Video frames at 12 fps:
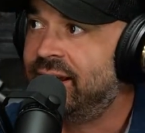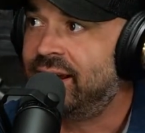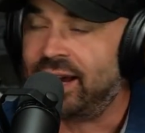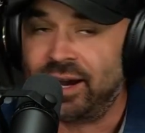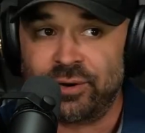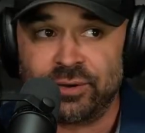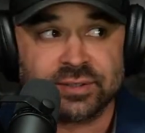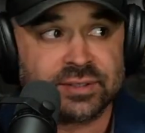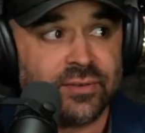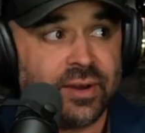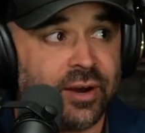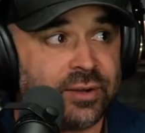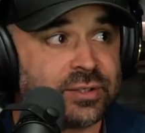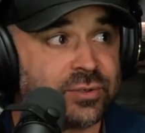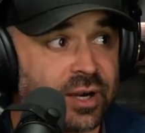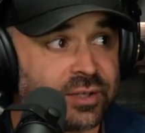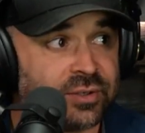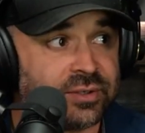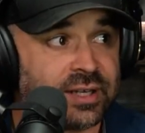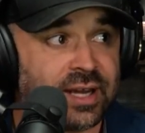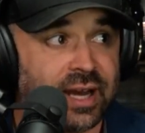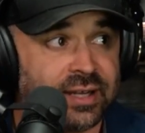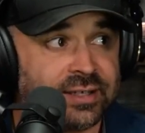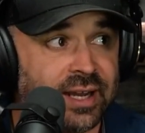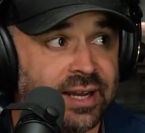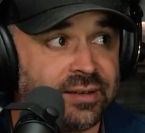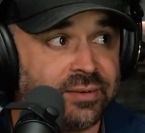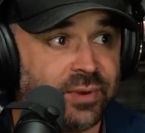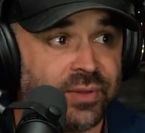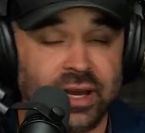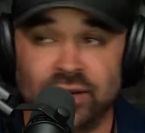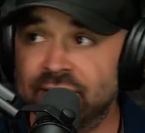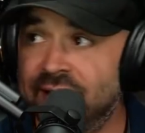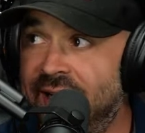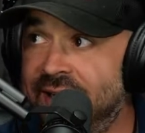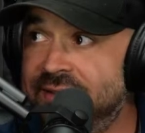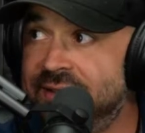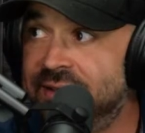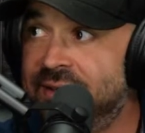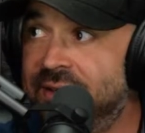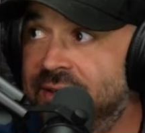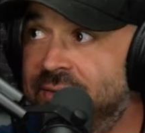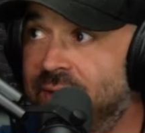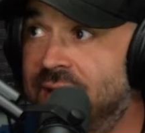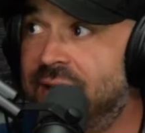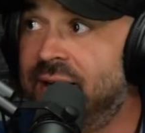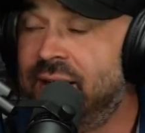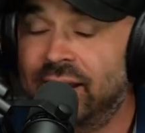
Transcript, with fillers: how to how to structure the content with header tags, right?